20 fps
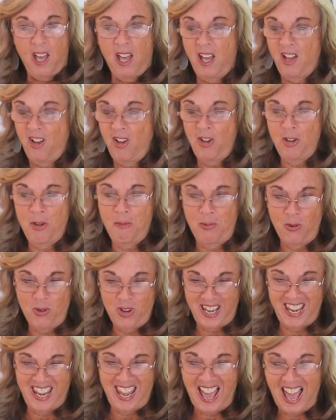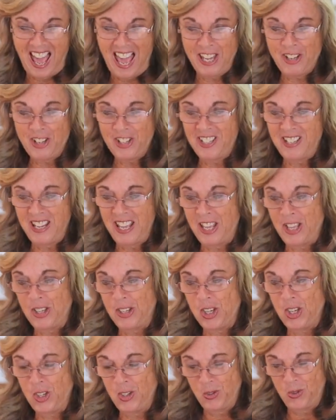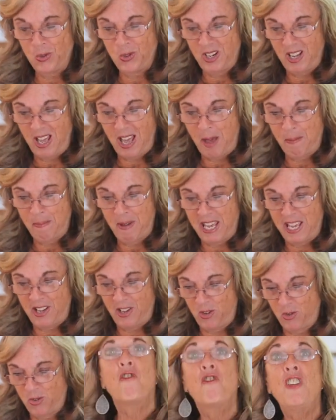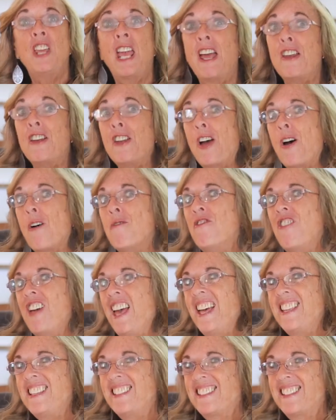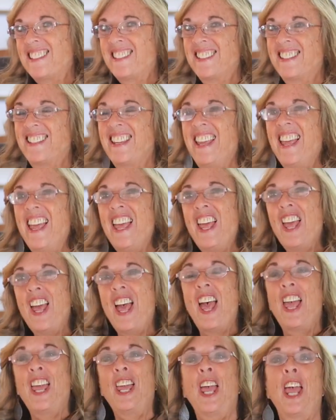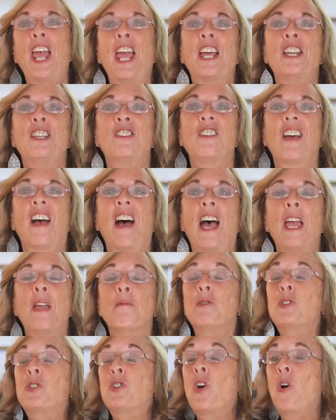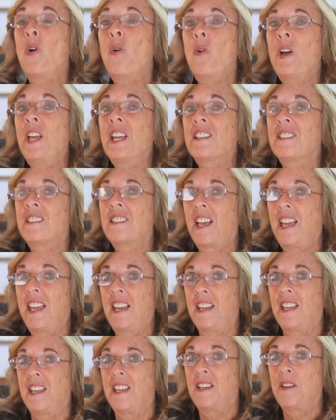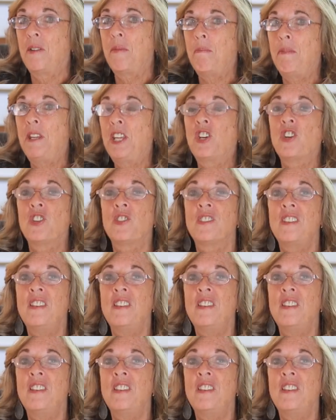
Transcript: Oh boy, I could tell you about Vietnam vets, and I am so excited because